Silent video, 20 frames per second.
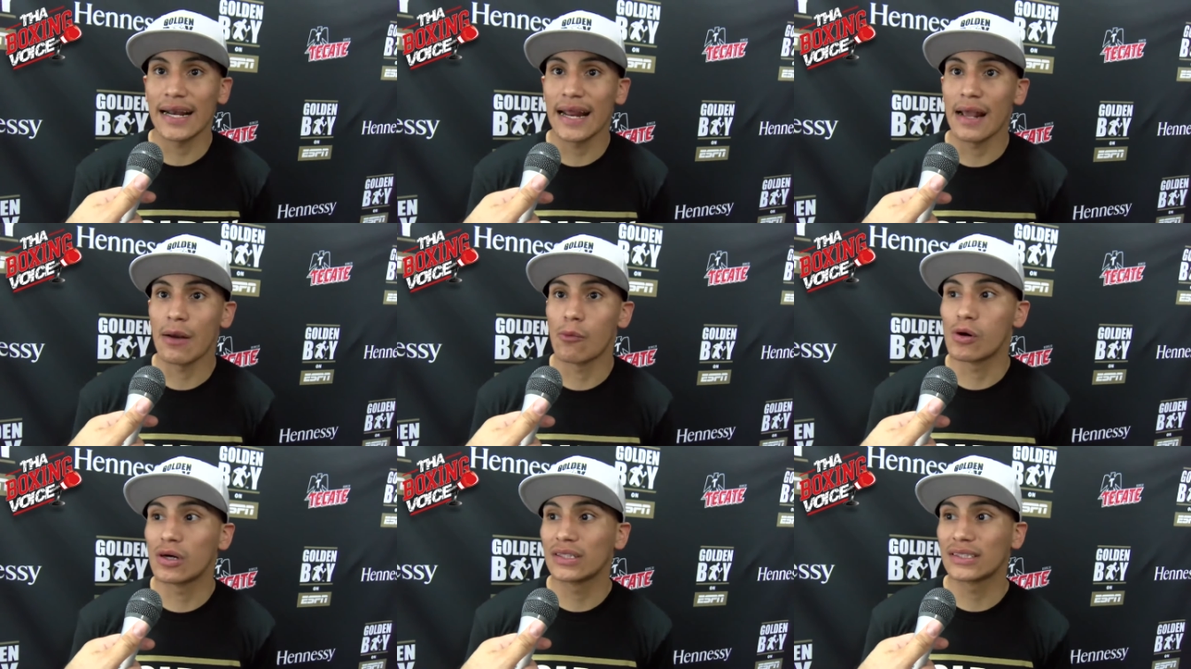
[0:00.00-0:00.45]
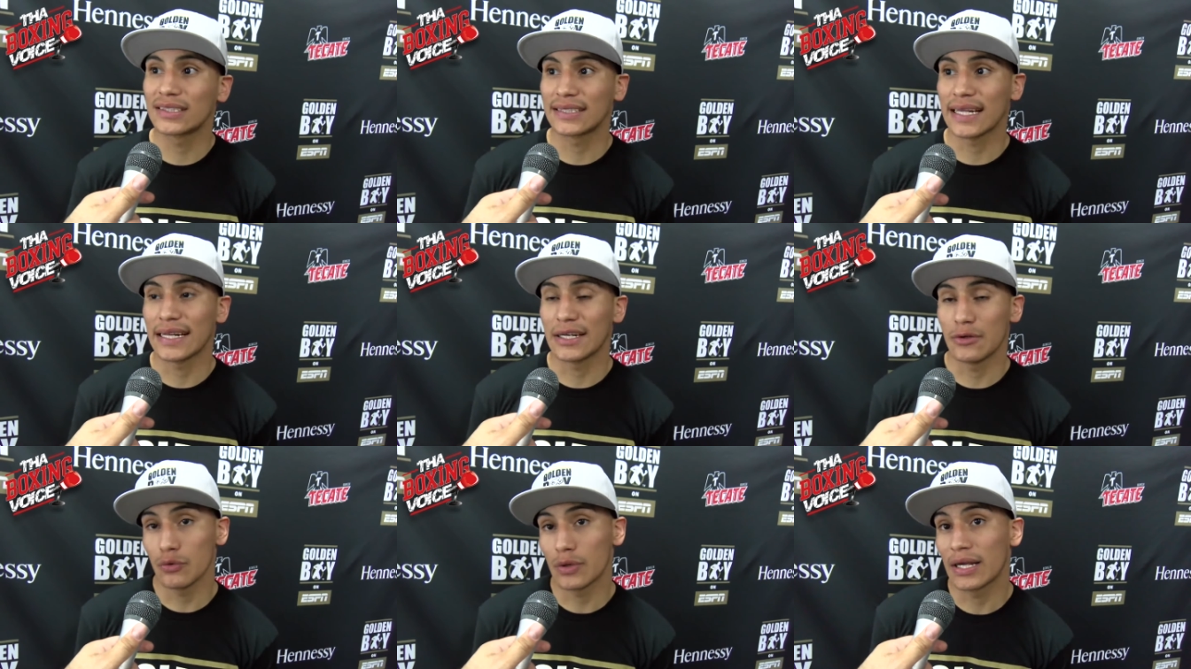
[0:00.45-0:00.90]
And once
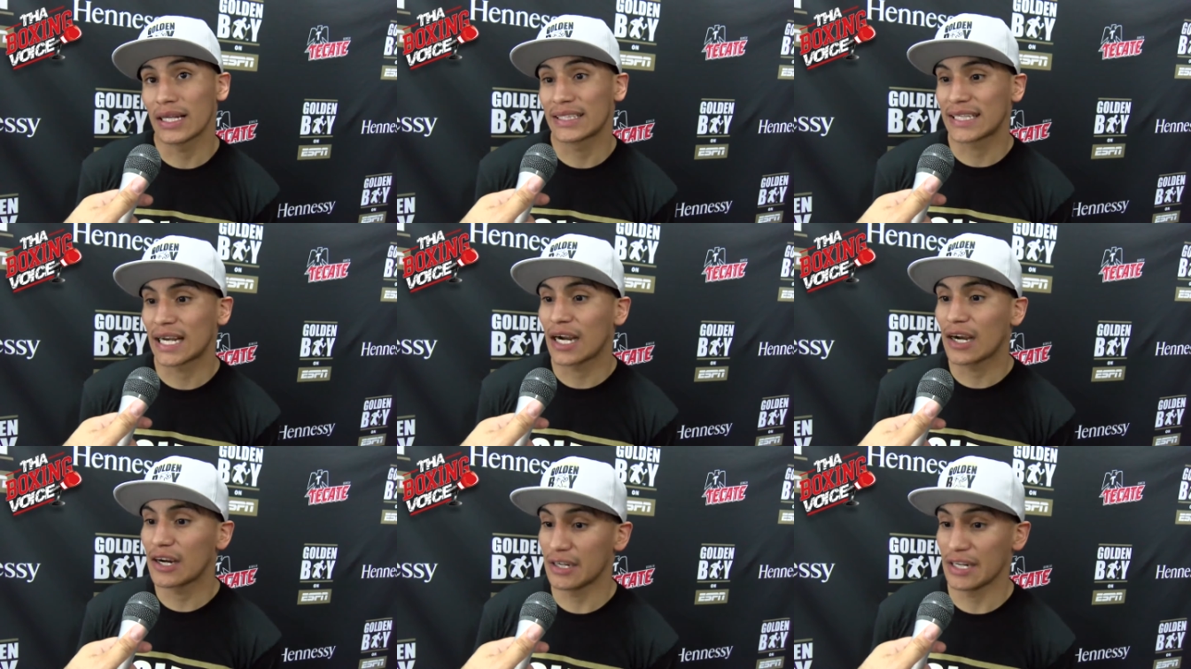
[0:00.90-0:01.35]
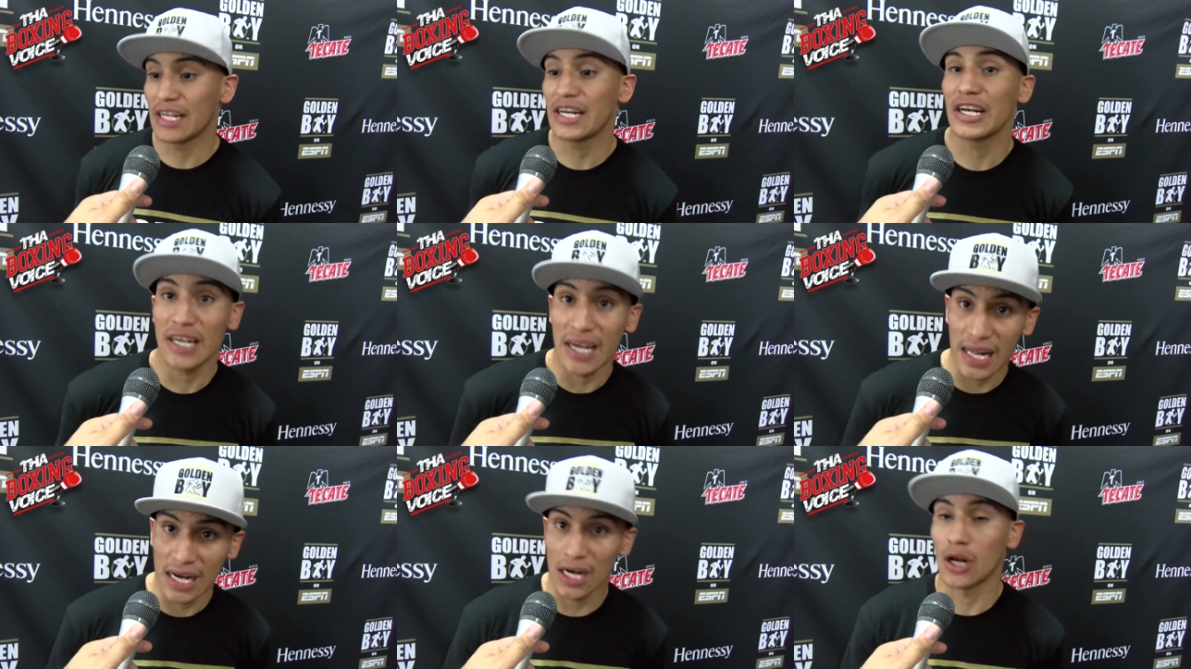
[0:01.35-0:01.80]
they do get tired, then
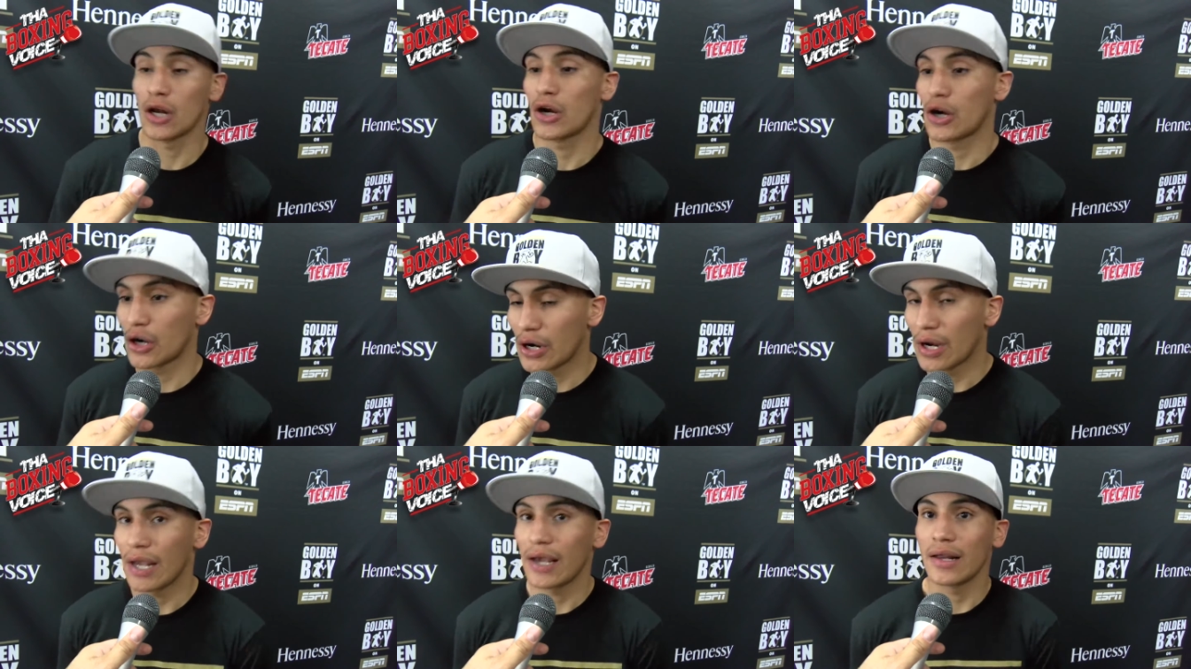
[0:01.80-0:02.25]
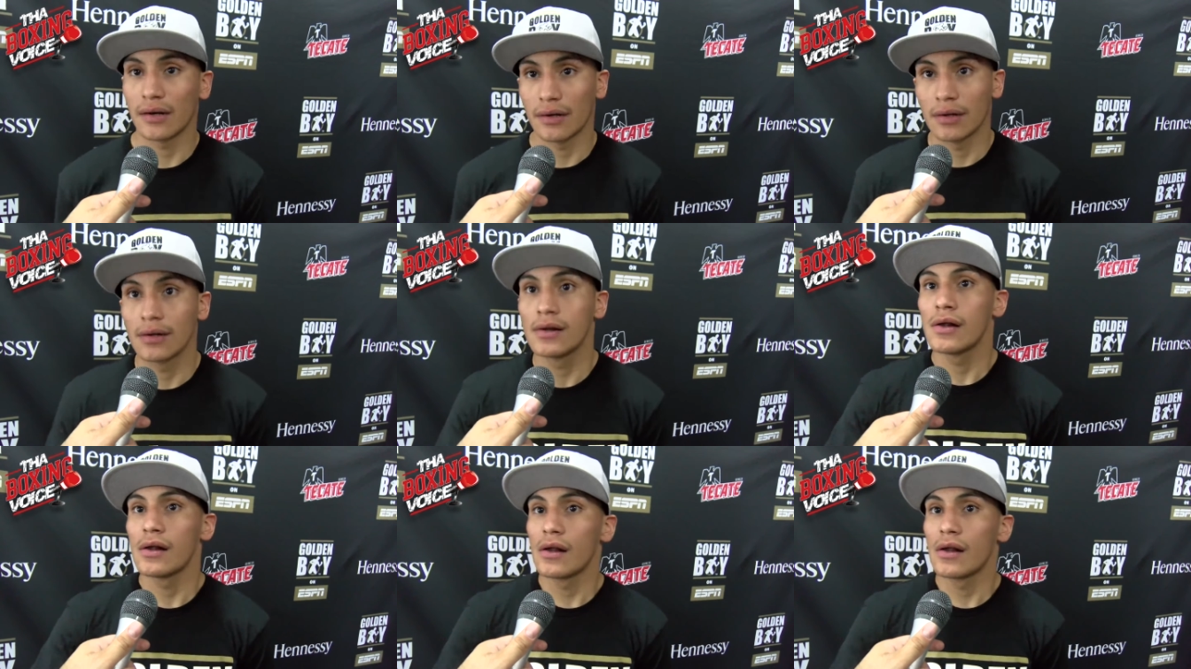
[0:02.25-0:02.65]
you gotta learn how to